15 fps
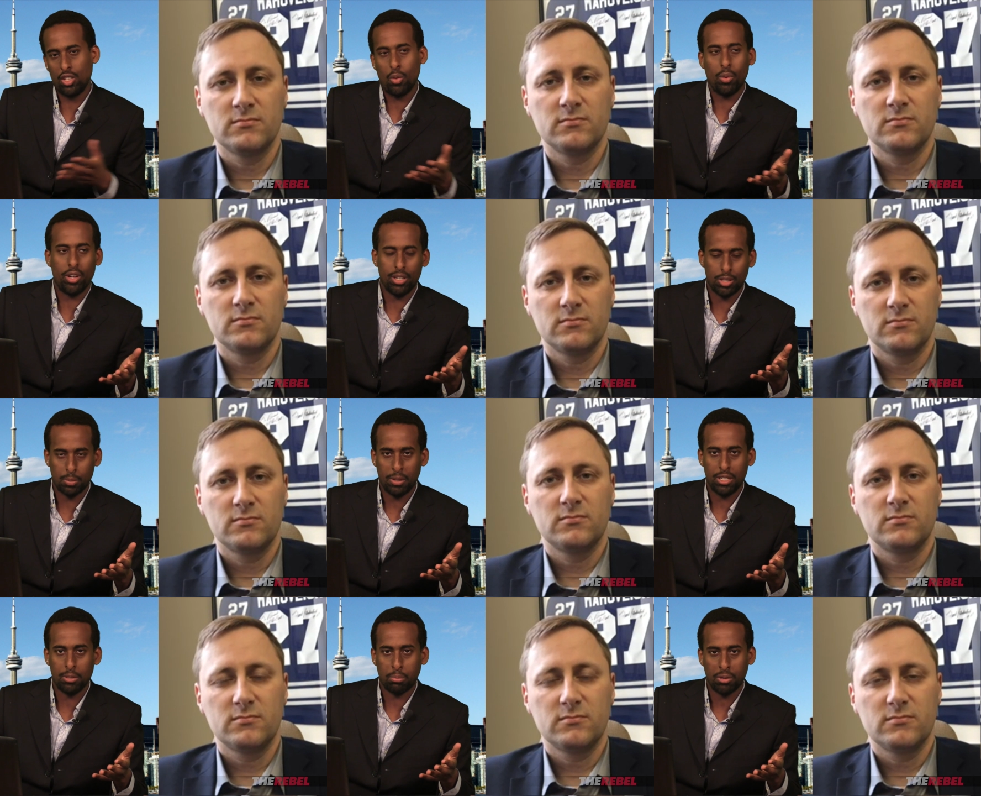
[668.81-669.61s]
Speaker 1: They don't want to
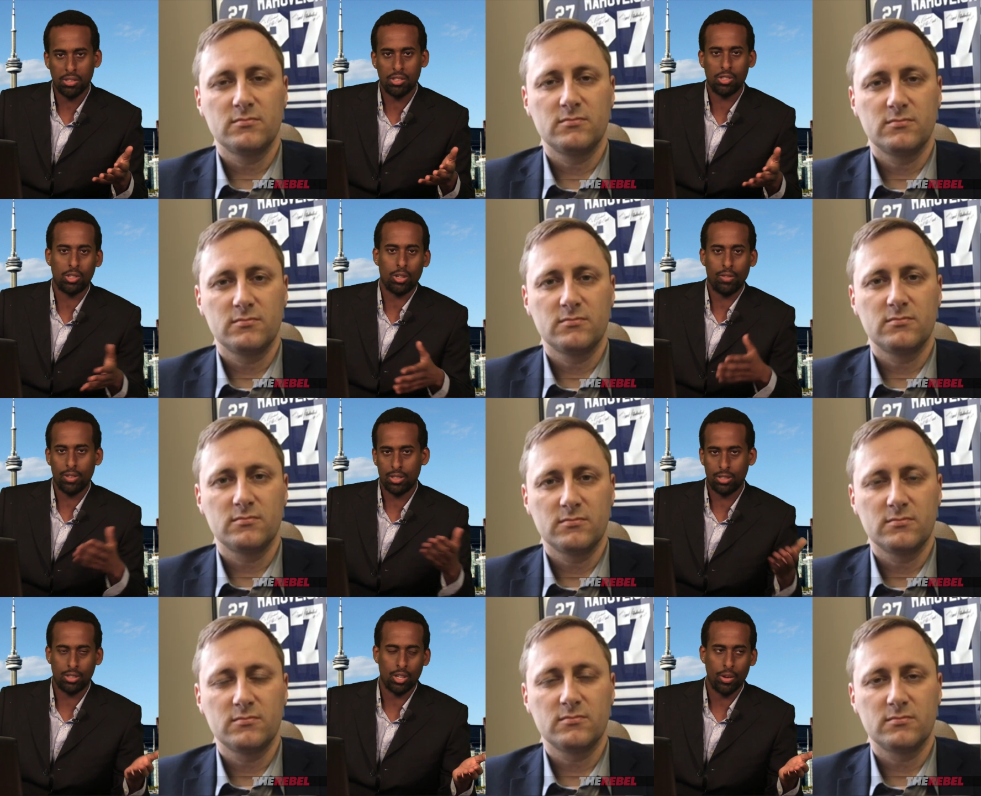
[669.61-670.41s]
spend a prison
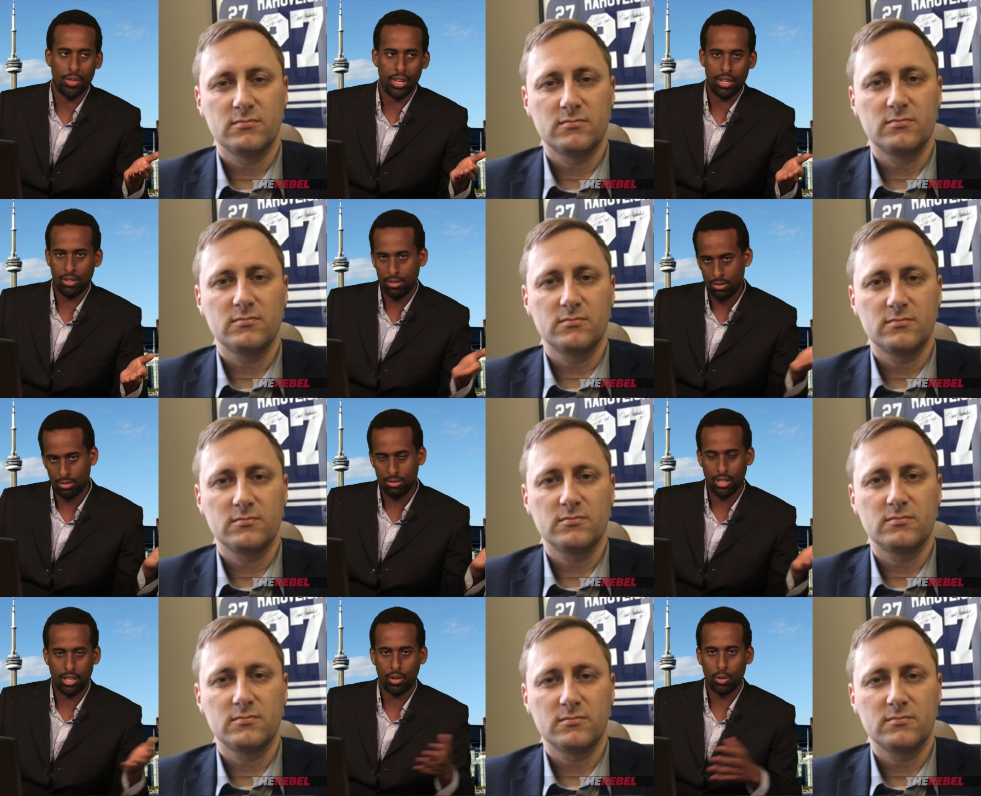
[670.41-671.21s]
service, so they,
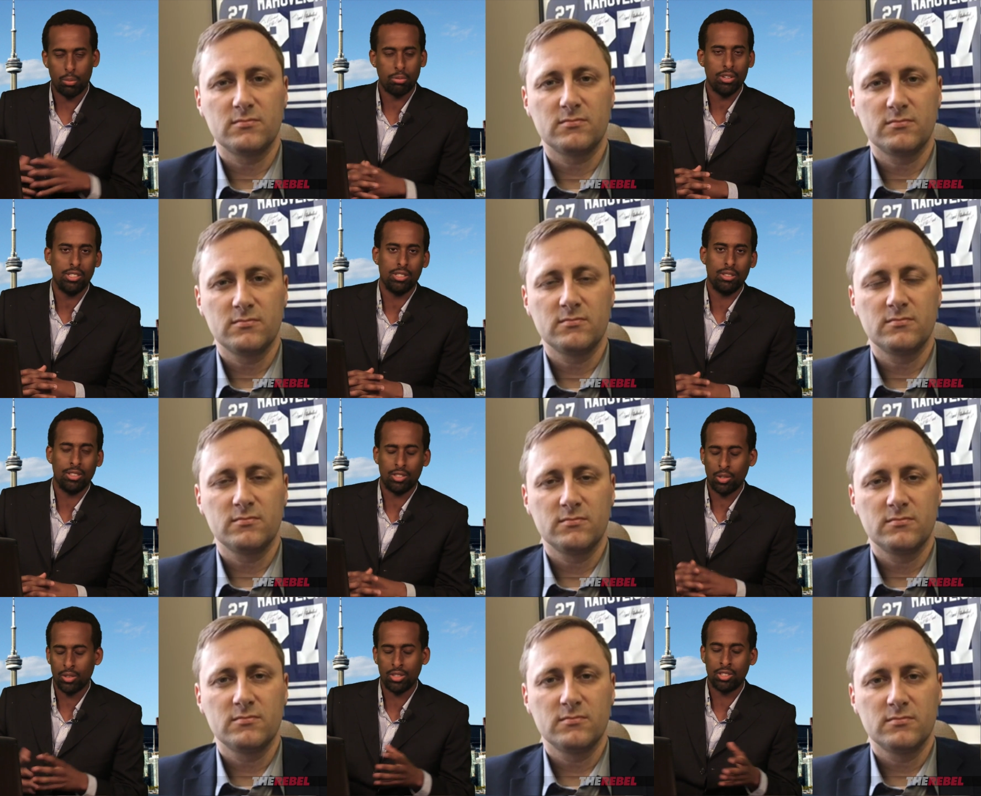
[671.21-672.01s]
they go to
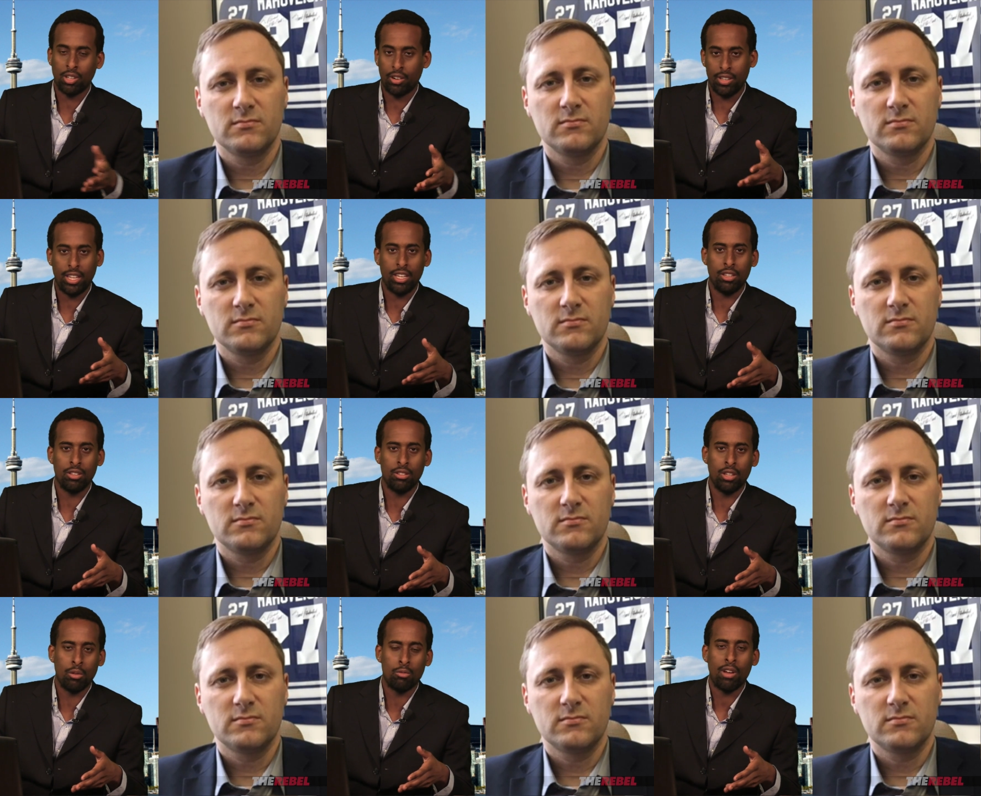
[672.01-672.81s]
prison. So, sorry, they,
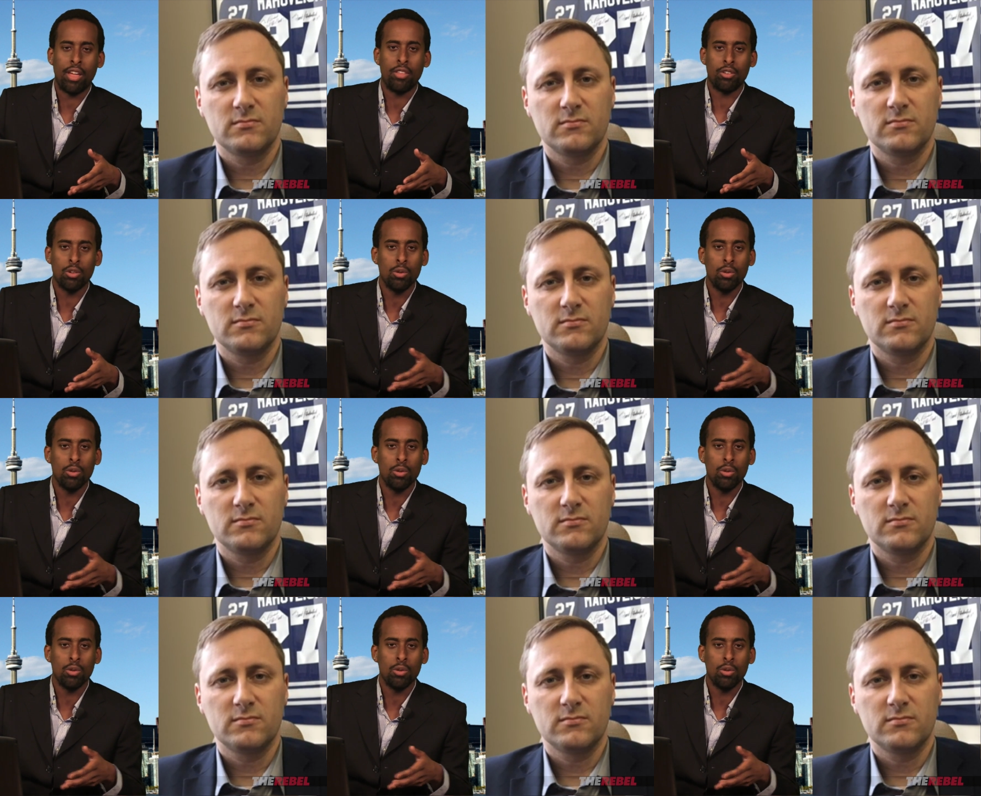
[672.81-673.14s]
they rather